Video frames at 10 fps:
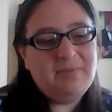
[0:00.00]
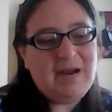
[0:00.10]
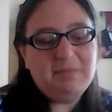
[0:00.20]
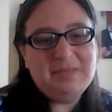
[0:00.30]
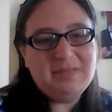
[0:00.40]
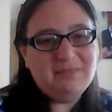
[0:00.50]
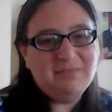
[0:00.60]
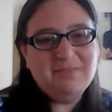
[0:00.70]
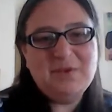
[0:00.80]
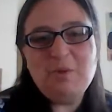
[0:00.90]
perhaps
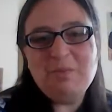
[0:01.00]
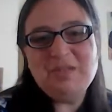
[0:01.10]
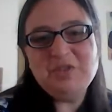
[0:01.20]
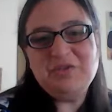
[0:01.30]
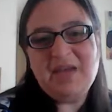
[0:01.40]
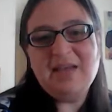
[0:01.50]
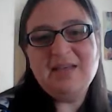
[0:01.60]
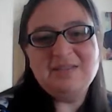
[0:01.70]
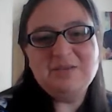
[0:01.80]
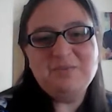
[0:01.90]
comment on that
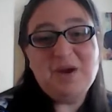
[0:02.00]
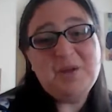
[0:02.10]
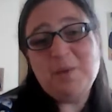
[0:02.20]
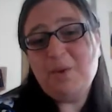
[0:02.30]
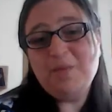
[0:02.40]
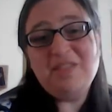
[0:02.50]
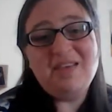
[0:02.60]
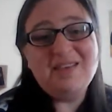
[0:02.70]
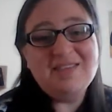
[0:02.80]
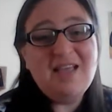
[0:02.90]
as to where you are with
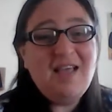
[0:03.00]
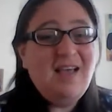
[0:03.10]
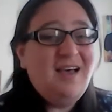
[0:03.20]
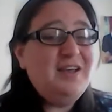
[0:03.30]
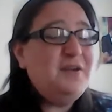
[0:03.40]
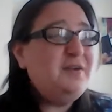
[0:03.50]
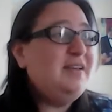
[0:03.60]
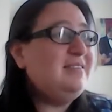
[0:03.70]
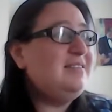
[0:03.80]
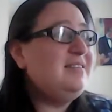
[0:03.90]
things. I know
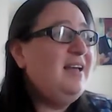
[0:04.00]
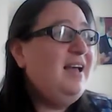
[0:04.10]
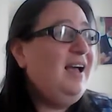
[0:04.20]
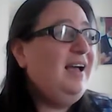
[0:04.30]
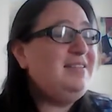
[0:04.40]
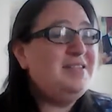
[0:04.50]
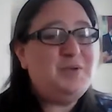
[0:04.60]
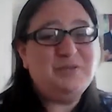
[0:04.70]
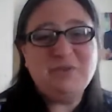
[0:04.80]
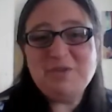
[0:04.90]
it's a
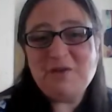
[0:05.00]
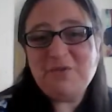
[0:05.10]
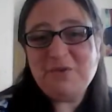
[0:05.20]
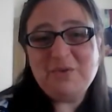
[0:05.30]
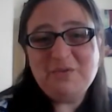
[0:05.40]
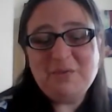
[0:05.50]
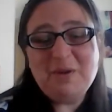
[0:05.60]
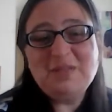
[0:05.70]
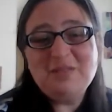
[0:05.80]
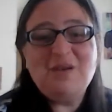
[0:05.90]
stressful time for
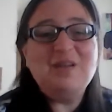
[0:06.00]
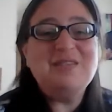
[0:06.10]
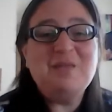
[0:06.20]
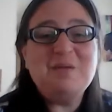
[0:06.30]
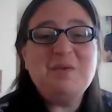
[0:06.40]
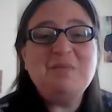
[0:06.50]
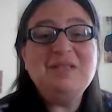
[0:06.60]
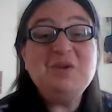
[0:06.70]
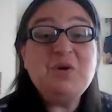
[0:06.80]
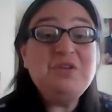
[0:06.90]
most of us at the
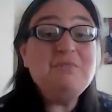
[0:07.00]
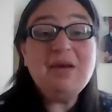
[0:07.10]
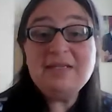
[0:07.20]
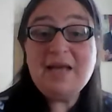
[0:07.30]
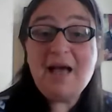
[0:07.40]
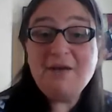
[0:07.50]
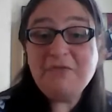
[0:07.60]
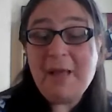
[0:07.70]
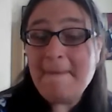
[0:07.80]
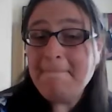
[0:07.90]
moment, or you might
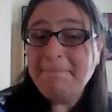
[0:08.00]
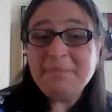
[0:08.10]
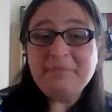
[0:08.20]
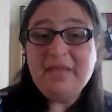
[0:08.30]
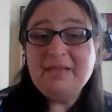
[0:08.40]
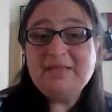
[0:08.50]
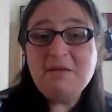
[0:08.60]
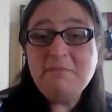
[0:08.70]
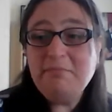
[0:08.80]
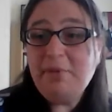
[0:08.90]
have
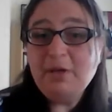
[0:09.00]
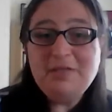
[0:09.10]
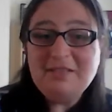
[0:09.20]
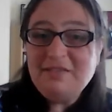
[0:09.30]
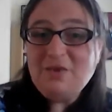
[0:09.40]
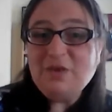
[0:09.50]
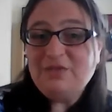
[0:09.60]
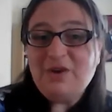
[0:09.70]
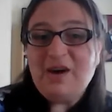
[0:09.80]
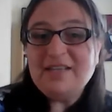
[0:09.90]
some positive
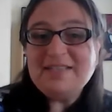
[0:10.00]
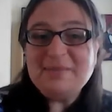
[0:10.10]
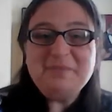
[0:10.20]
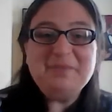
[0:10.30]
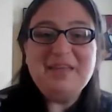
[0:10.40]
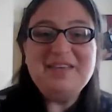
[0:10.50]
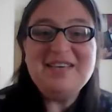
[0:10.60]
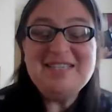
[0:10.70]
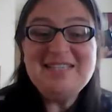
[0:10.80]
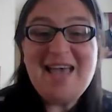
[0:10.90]
thoughts for us that you
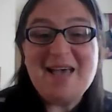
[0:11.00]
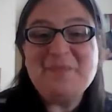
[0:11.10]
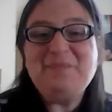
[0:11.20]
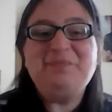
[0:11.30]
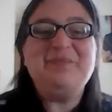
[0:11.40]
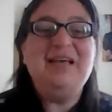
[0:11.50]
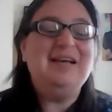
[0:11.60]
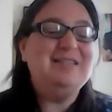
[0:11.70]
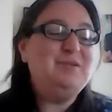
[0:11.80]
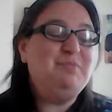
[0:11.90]
can share.
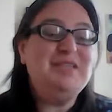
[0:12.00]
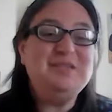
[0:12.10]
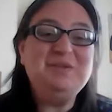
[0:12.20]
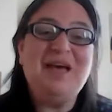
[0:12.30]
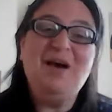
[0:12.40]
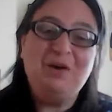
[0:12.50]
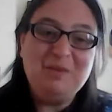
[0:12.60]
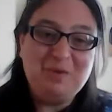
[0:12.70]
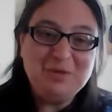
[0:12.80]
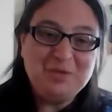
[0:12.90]
So please do that on
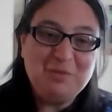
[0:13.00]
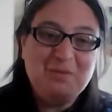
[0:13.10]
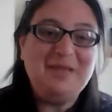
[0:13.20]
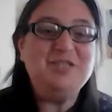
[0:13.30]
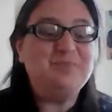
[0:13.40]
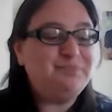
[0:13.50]
the Project Opera page.